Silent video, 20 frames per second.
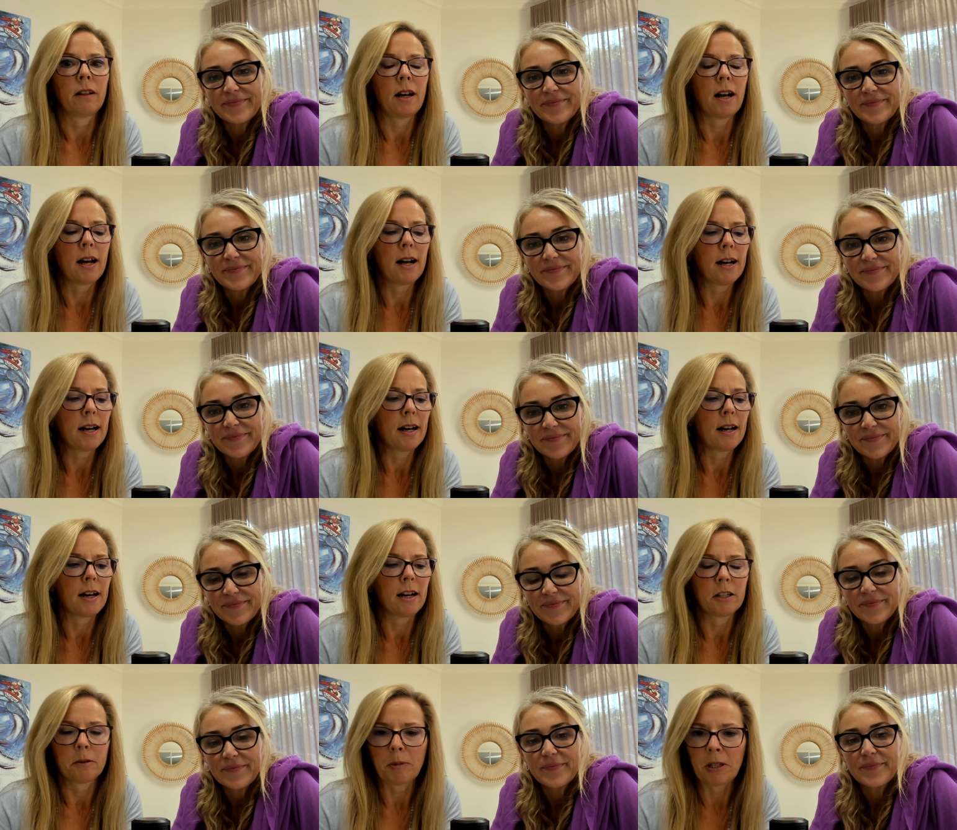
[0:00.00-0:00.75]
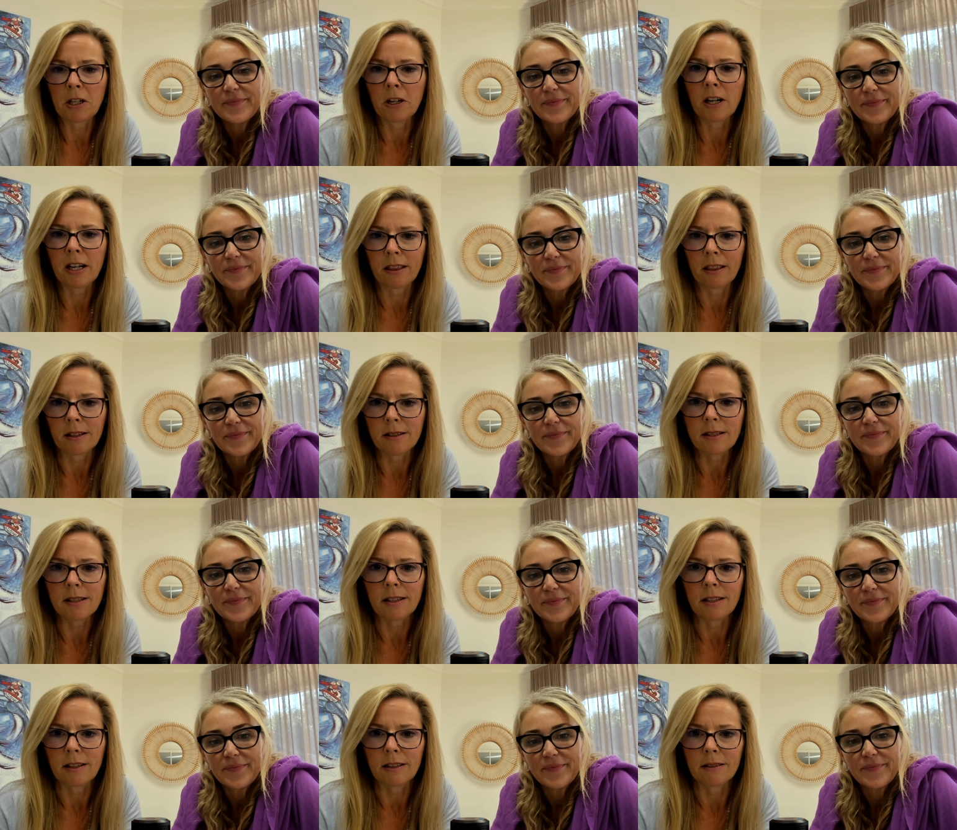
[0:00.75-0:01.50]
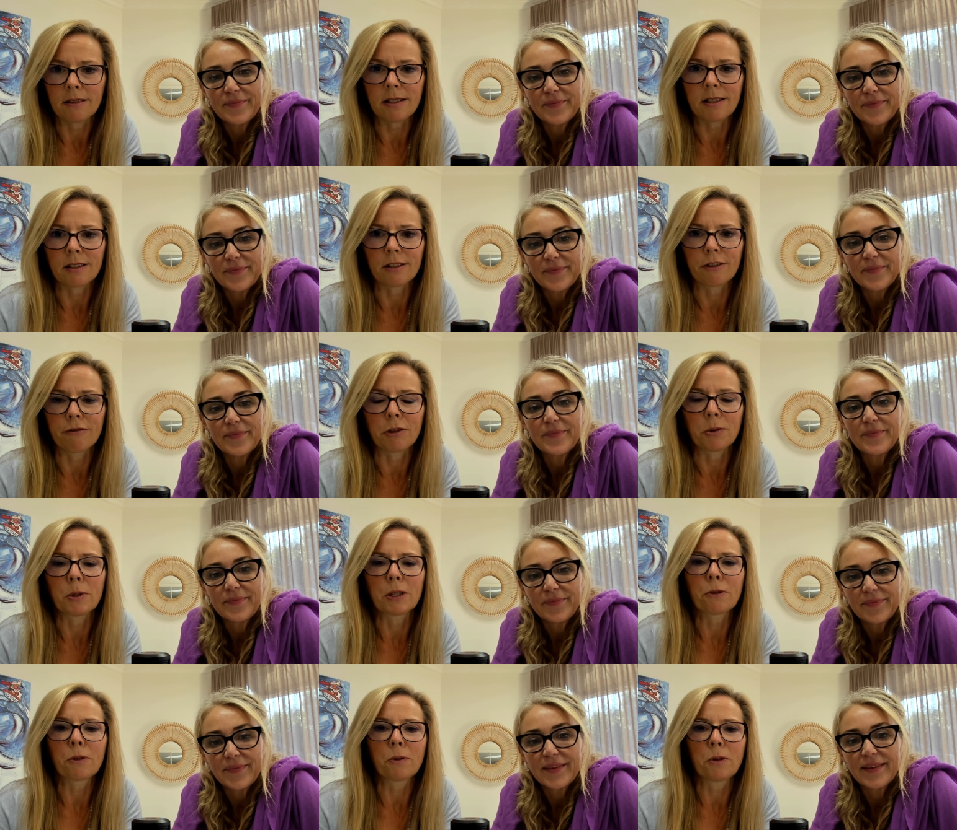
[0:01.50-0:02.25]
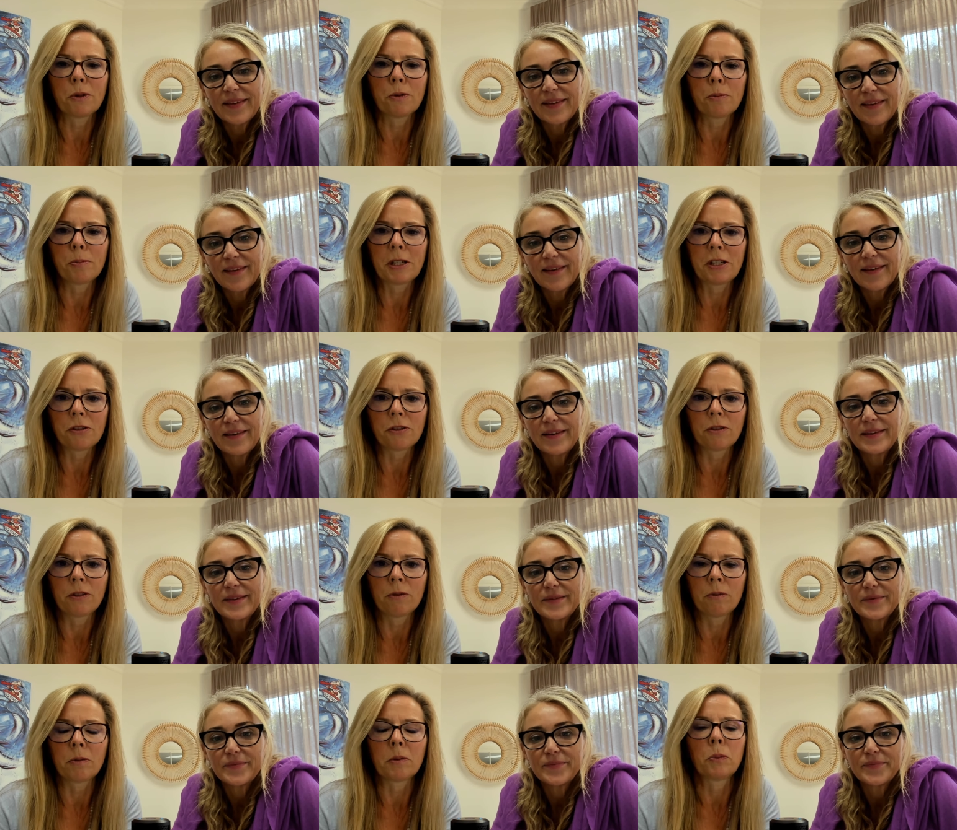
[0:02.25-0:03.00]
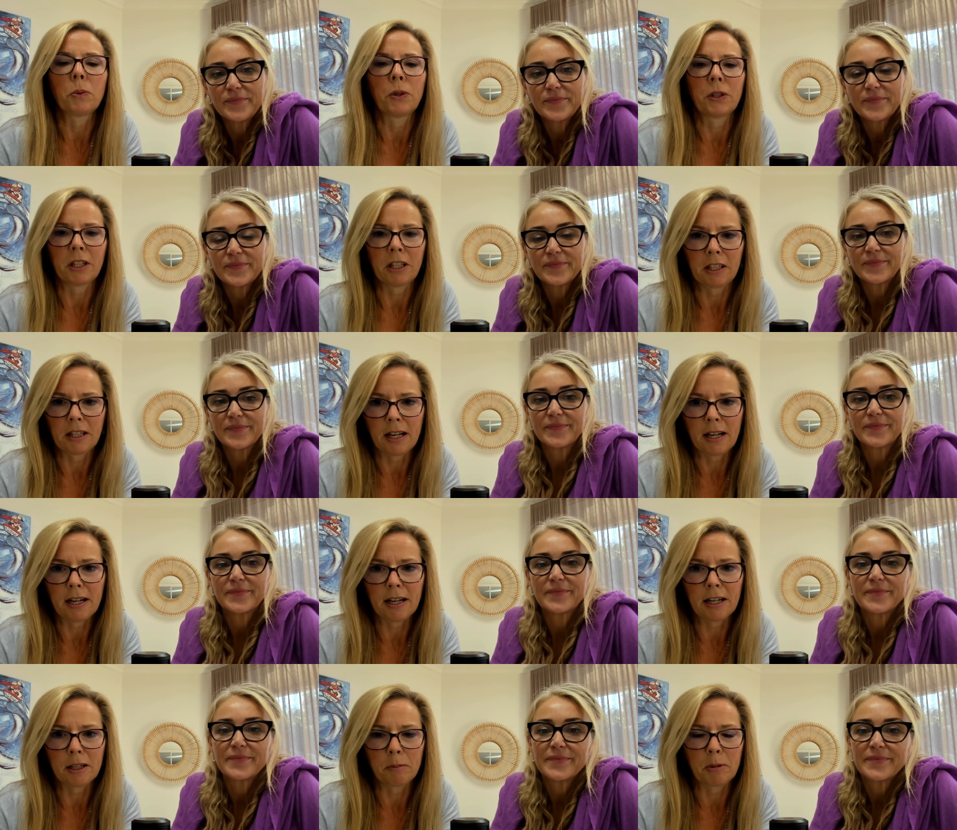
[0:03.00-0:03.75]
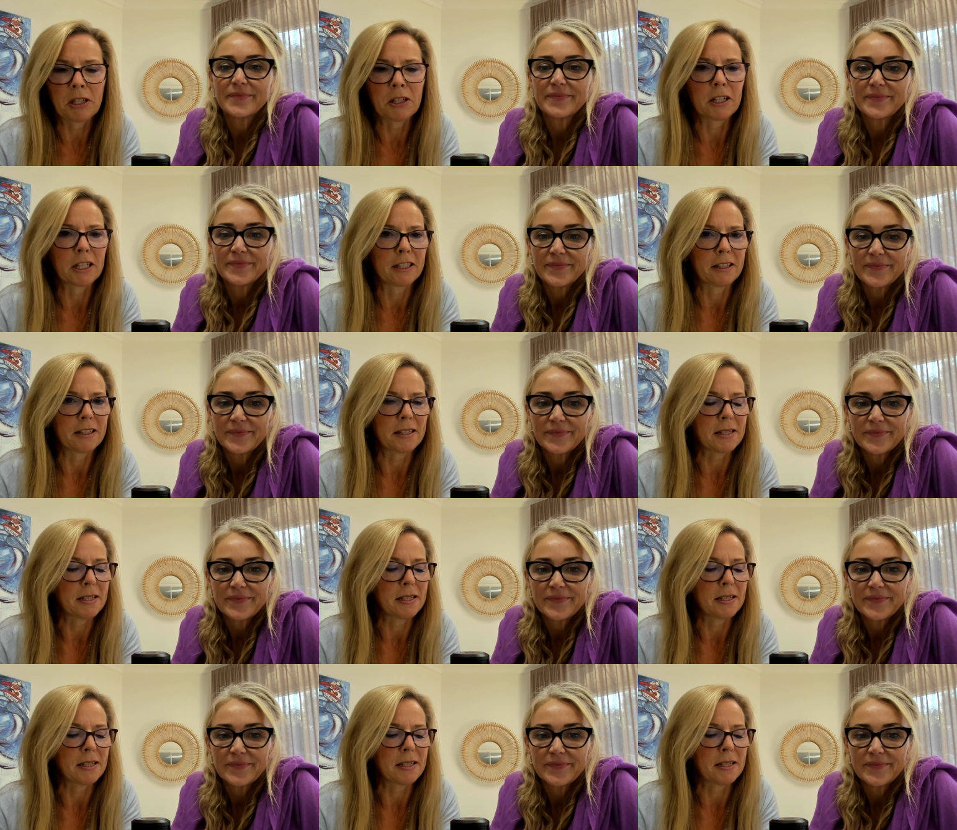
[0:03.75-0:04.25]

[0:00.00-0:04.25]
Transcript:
Speaker 1: hard behind the scenes. So if you're wondering what we've been doing, we've been working hard behind the